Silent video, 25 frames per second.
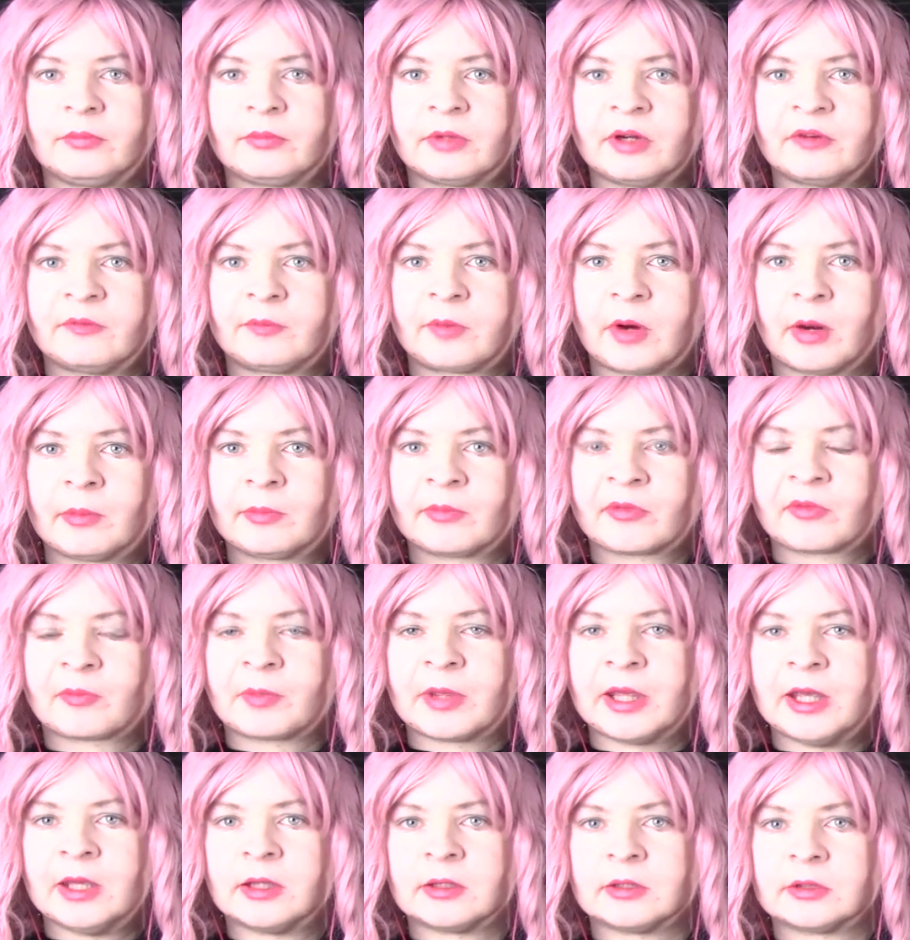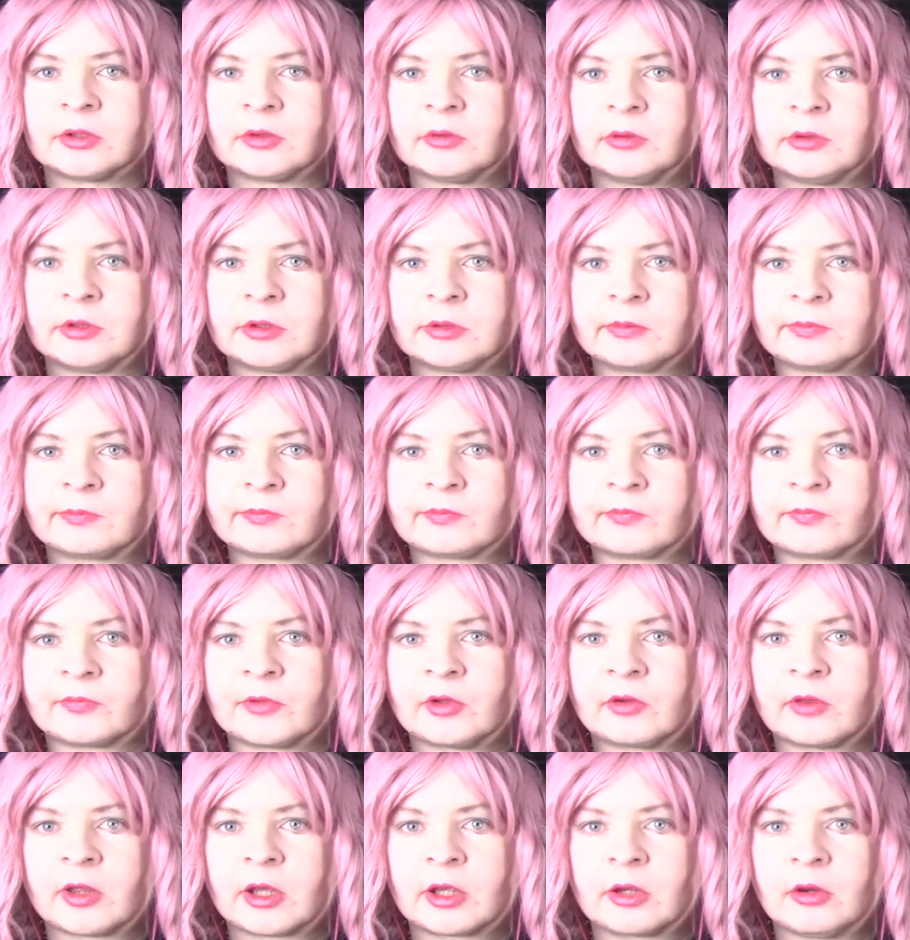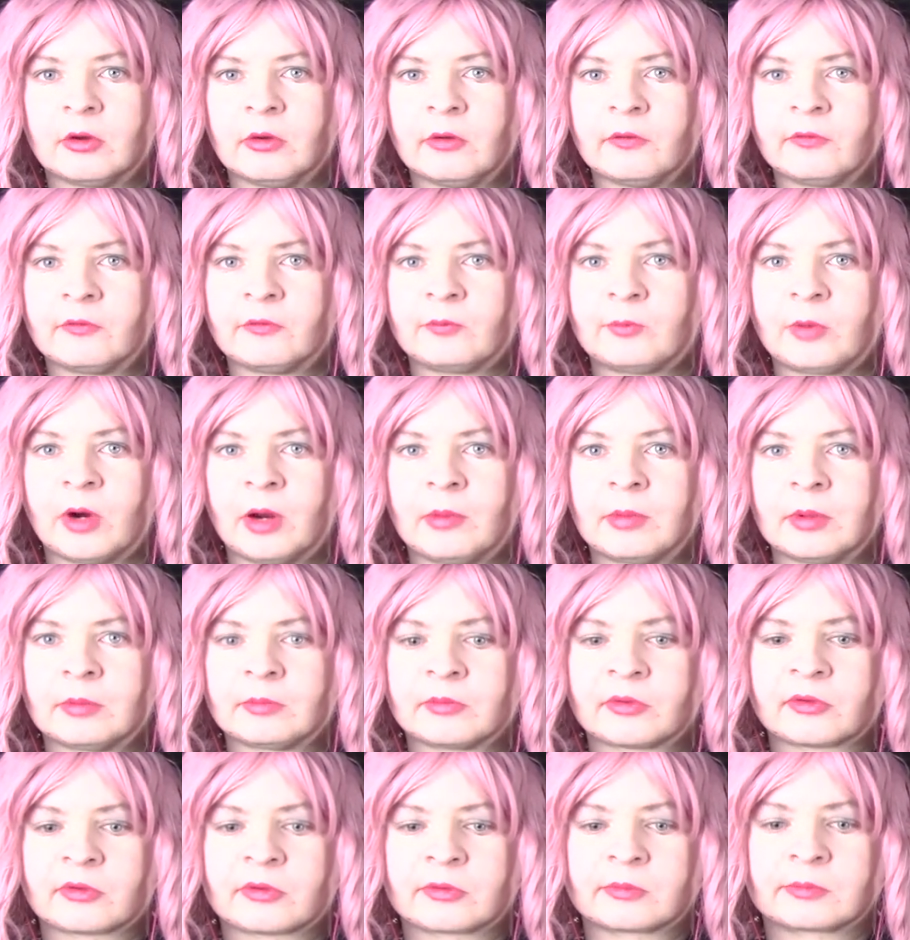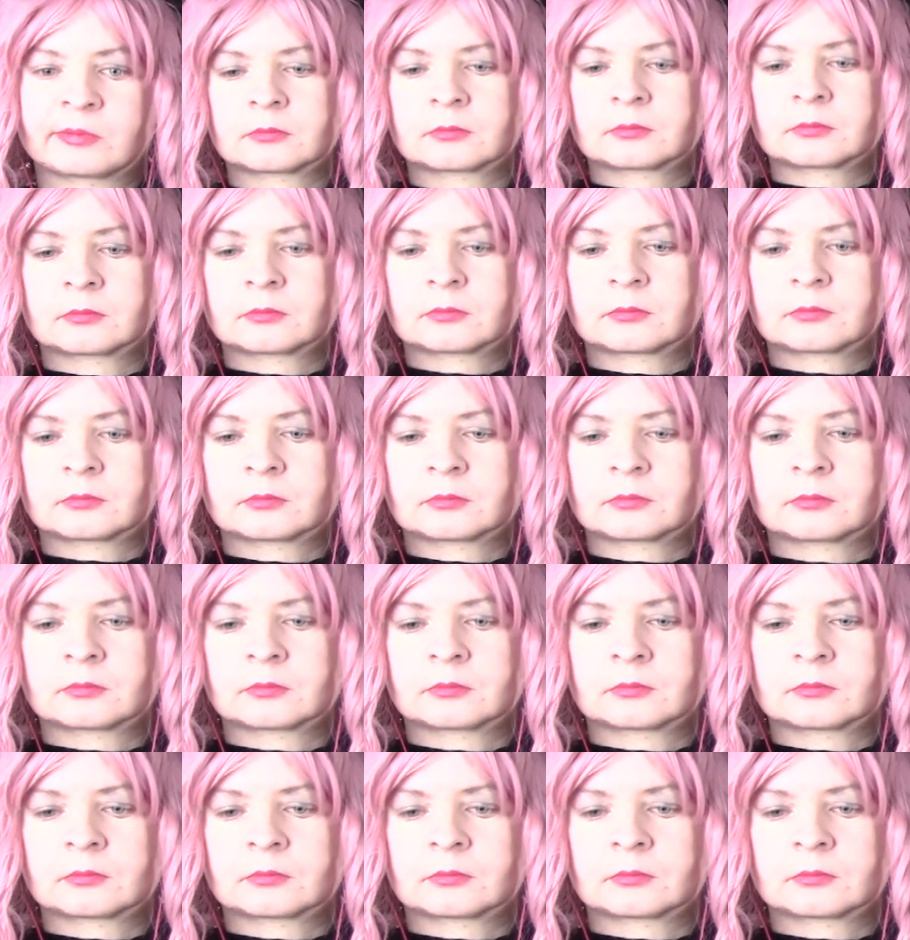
I have problems peeing, dude. You think you have problems? It's something